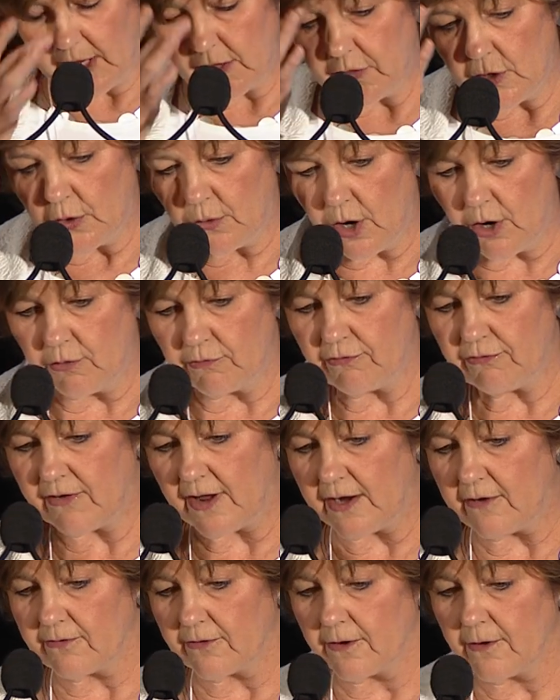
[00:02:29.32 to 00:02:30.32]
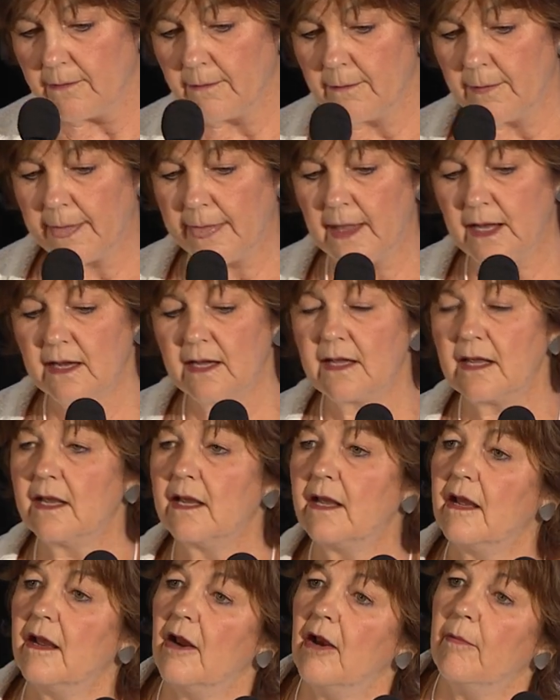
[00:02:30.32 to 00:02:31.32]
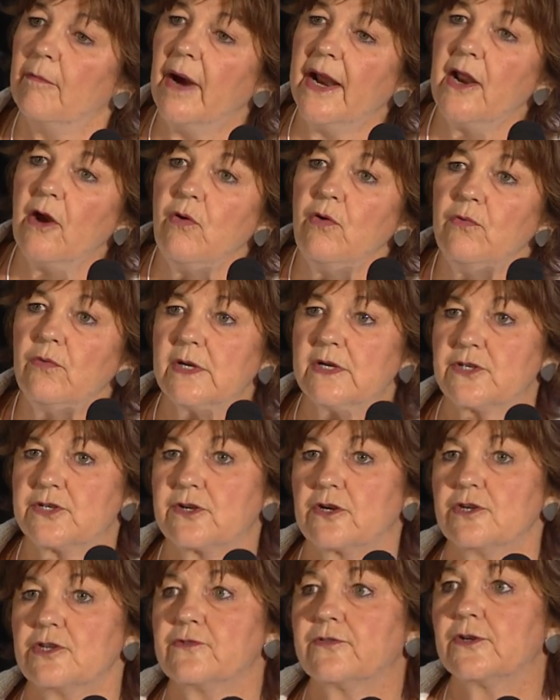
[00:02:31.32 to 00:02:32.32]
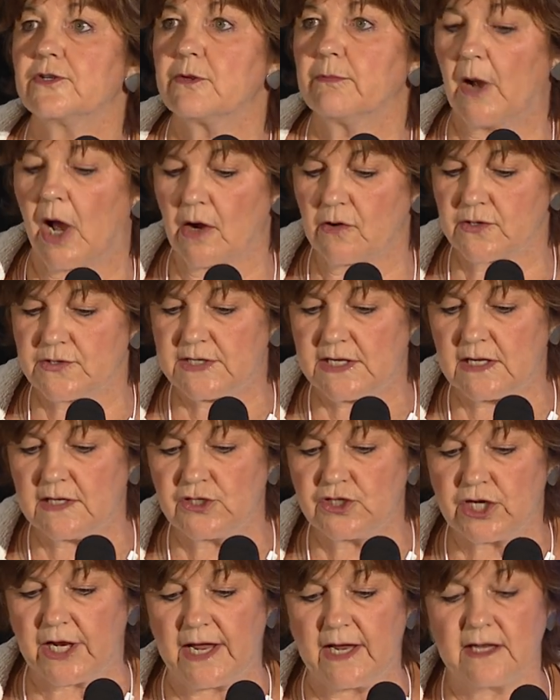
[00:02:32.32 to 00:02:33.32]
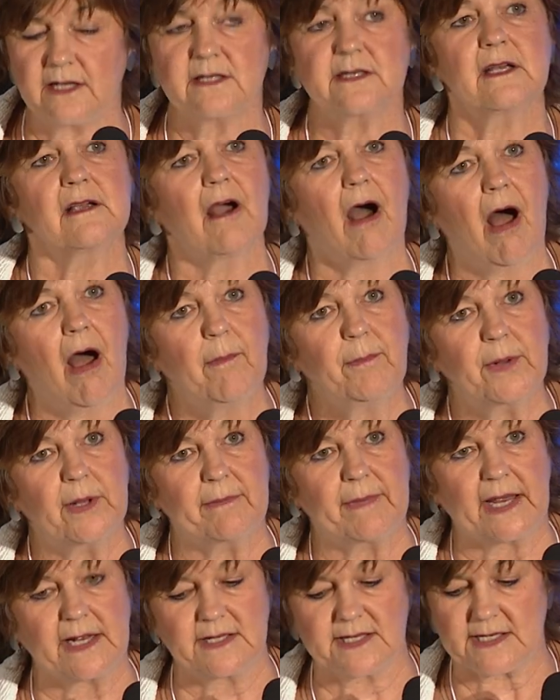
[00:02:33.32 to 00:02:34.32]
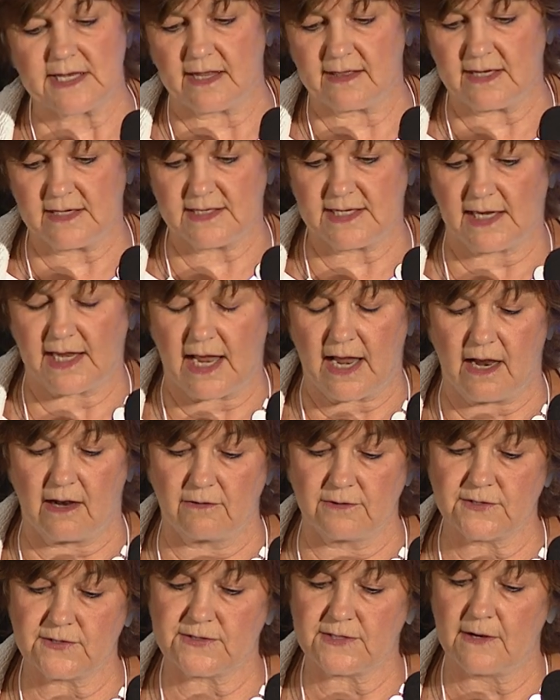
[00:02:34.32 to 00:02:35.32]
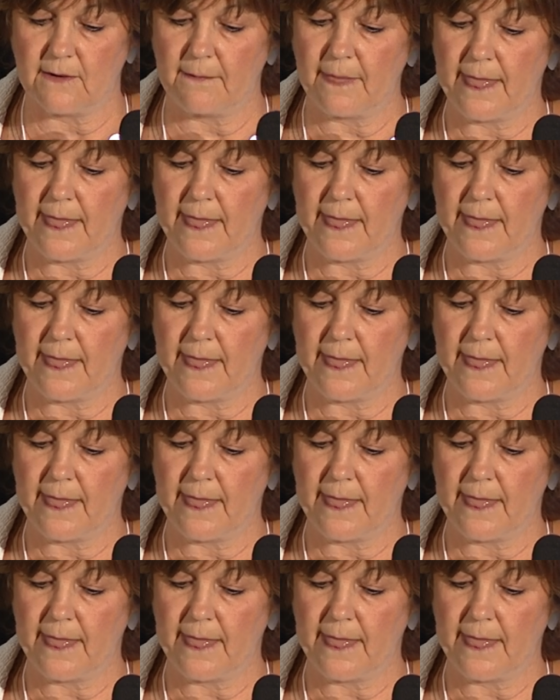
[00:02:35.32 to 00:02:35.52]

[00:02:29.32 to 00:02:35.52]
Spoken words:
in their own favor. My own research for Democracy in Chains complements these accounts.